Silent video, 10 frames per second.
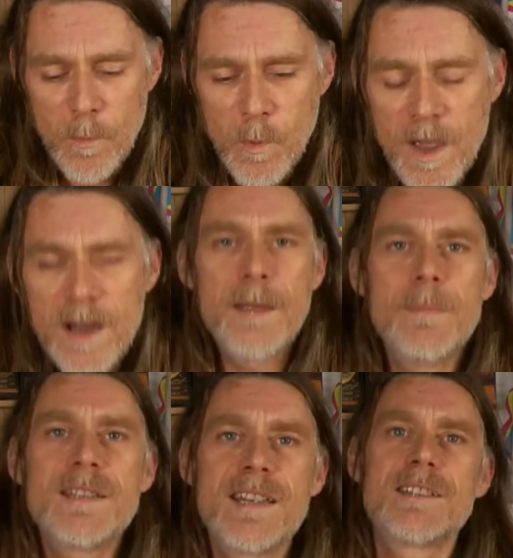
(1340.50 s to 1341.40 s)
we are
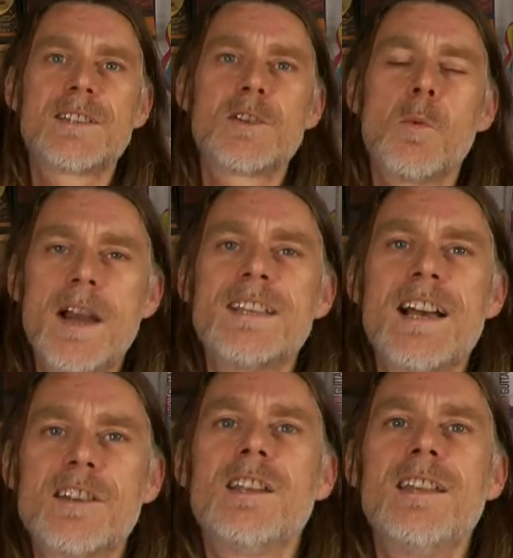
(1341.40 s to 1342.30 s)
limited as to what is
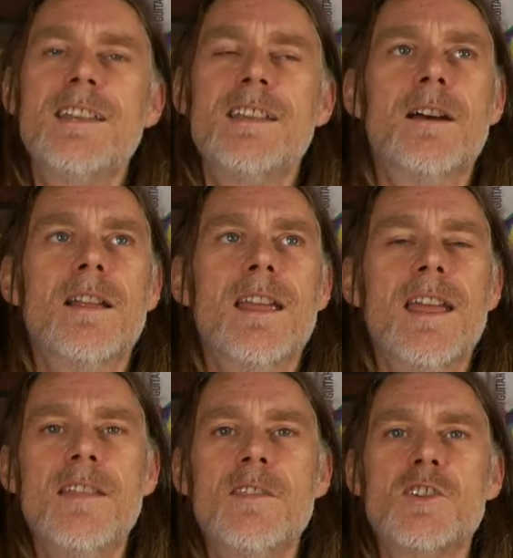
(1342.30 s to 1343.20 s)
actually
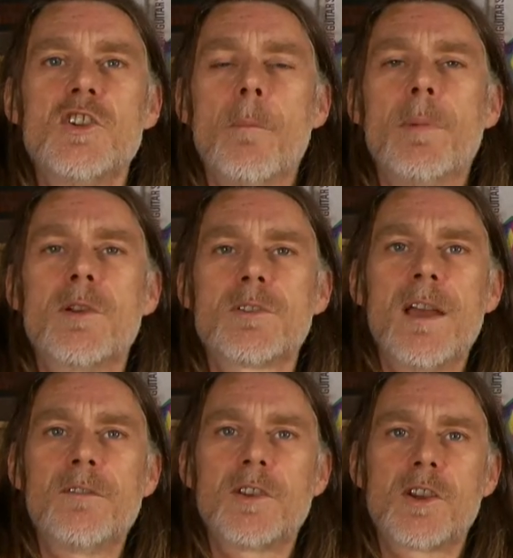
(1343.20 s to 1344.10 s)
in the shop because we
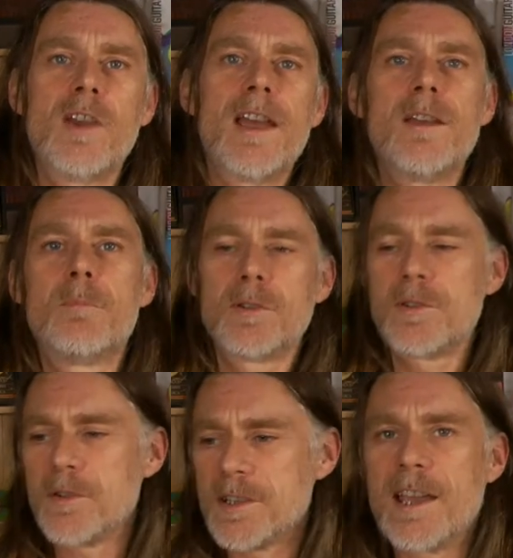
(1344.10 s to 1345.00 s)
have to create a
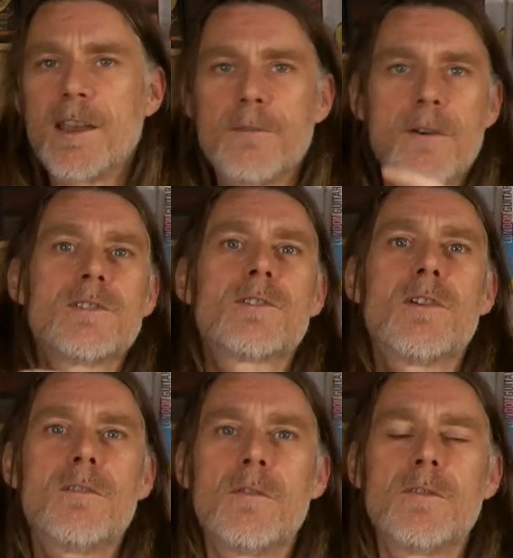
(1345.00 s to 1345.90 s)
product, take a
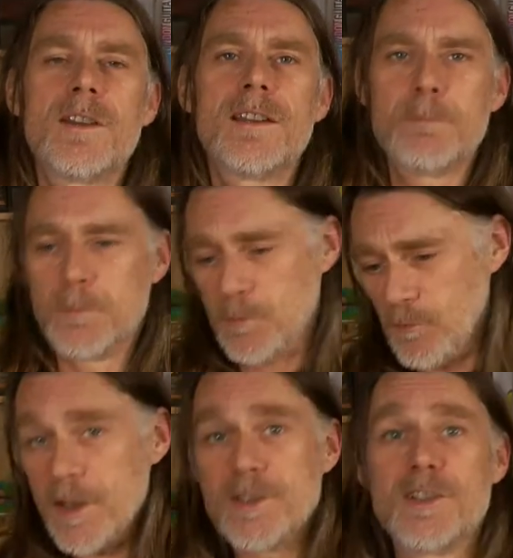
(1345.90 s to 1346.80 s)
photograph of it,
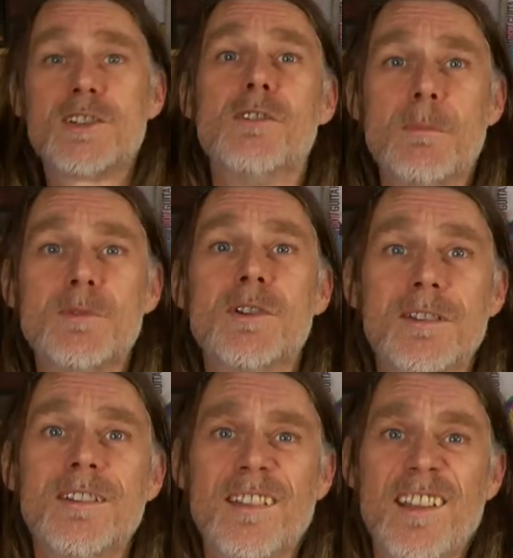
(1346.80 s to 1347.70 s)
write a
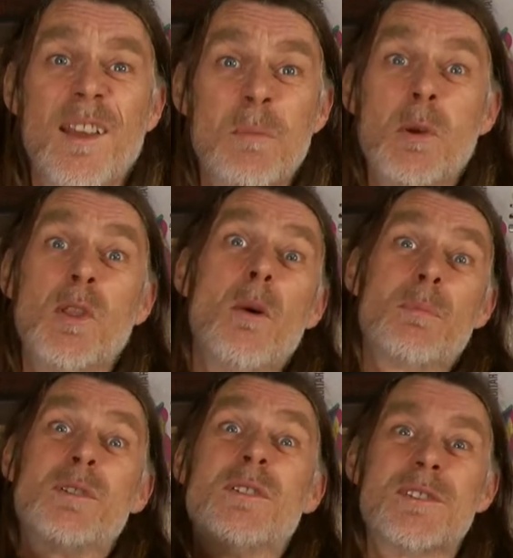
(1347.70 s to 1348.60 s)
description, put the
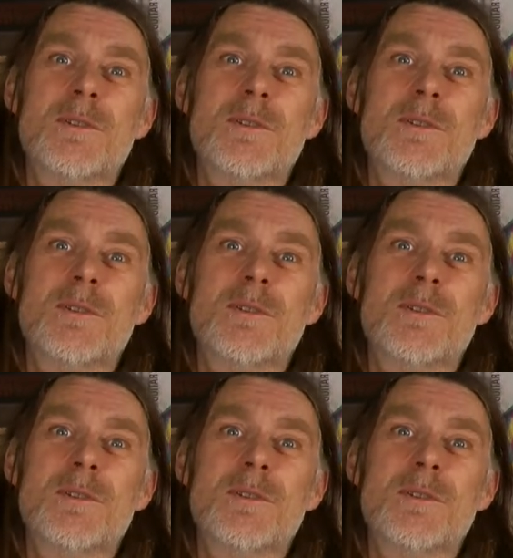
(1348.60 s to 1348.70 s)
options